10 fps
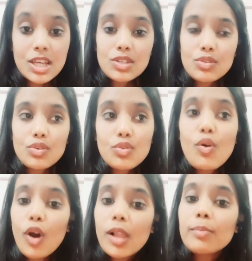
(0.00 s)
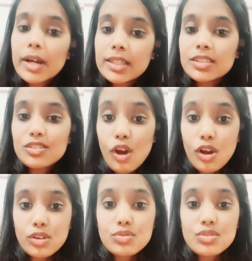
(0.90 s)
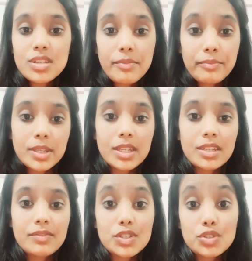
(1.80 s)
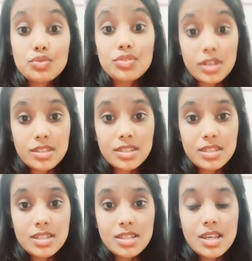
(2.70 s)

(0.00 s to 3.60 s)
So you all must talk to somebody which you trust,